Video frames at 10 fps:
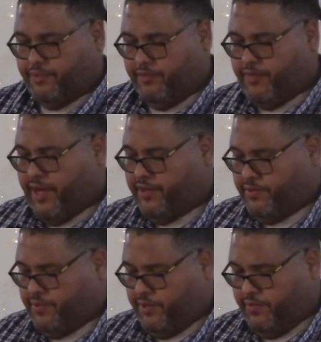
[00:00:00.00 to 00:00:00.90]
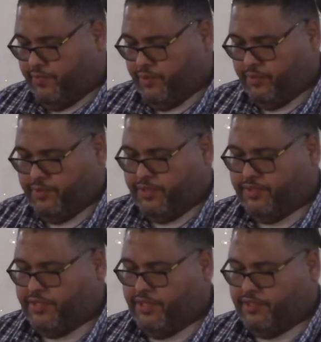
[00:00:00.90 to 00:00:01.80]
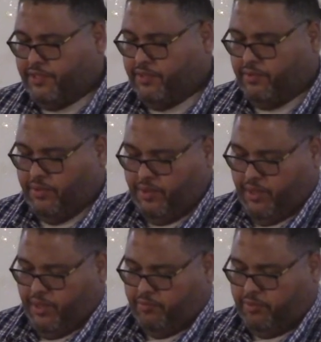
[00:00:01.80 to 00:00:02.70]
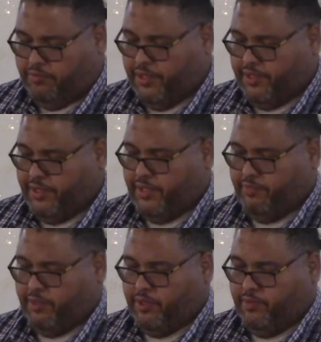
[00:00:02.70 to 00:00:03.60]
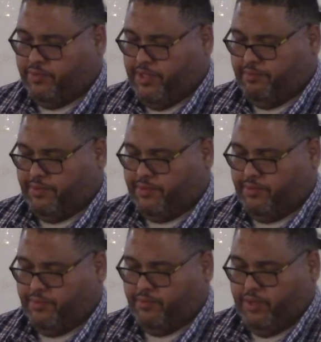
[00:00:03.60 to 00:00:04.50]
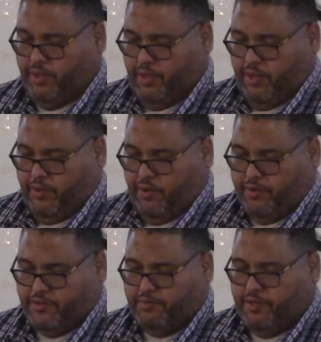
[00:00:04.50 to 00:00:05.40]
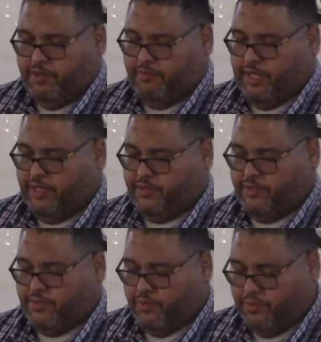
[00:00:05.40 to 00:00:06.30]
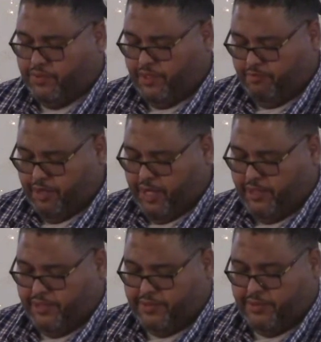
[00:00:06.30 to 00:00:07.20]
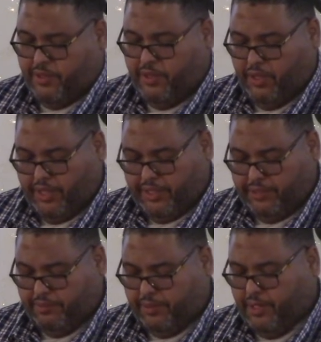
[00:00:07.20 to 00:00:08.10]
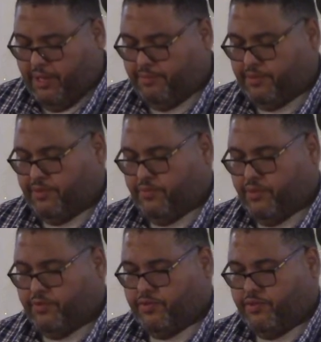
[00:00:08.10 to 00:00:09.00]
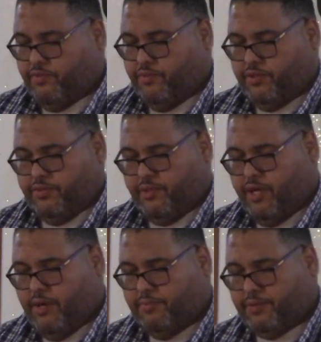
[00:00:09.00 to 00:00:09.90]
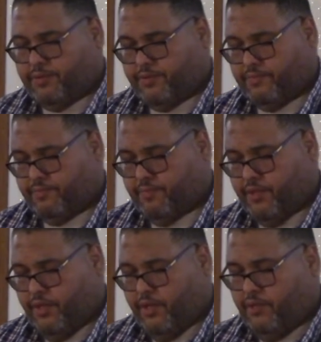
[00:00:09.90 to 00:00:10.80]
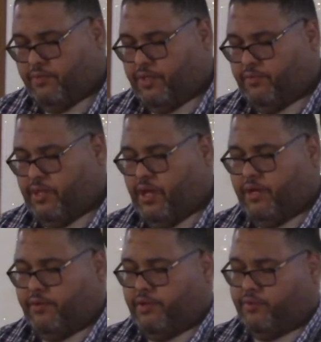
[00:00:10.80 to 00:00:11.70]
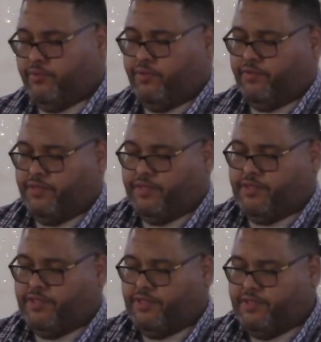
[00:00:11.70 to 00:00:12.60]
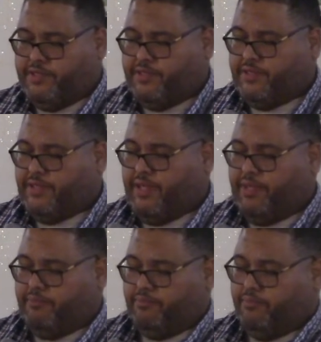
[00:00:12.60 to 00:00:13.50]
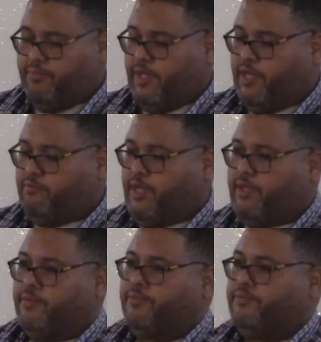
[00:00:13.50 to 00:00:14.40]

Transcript: Fathers, we go forth with this teaching, we pray that it would go deep into our spirit man's, our souls, and our bodies, and that it would accomplish the works that you want to accomplish. We give you honor and glory for this in Jesus' name. Amen.